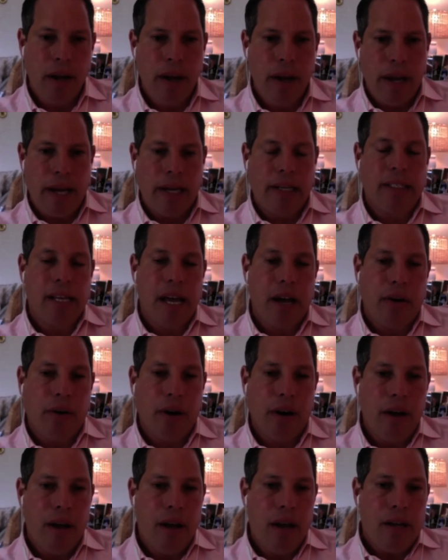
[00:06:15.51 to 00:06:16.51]
et cetera.
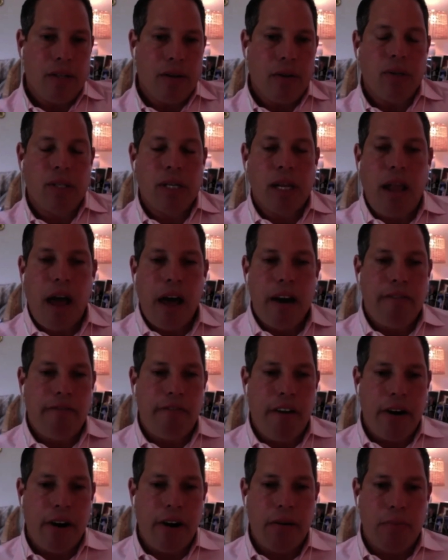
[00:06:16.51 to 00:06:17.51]
So there's a lot of
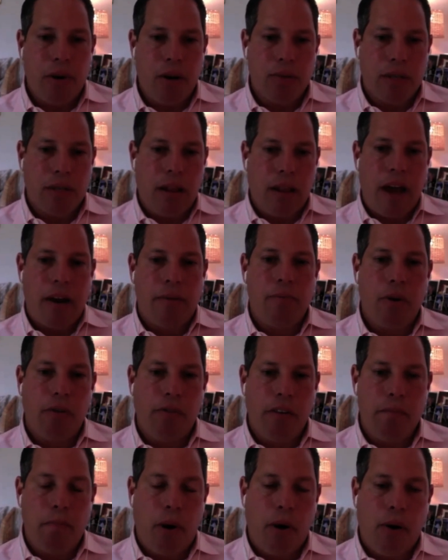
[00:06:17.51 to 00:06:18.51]
variables, a lot of
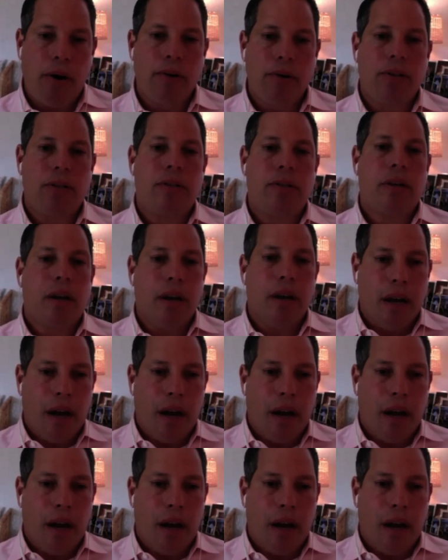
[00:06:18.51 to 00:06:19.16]
moving parts,